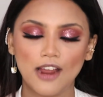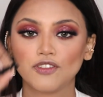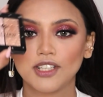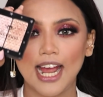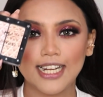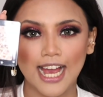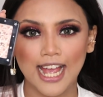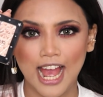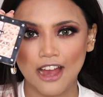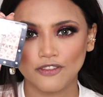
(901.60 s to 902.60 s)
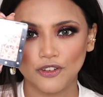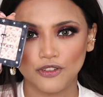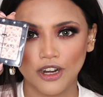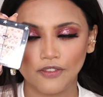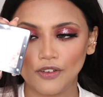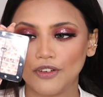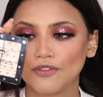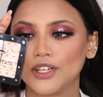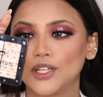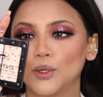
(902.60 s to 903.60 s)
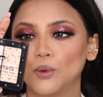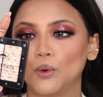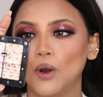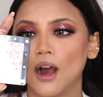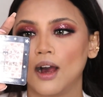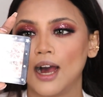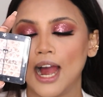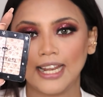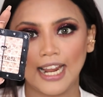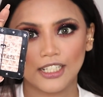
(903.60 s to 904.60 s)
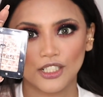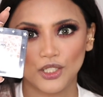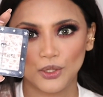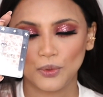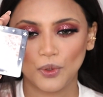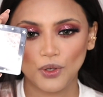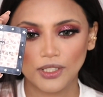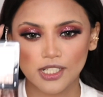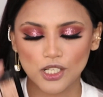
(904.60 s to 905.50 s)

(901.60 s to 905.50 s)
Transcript: I have the Forever 52 highlighter duo.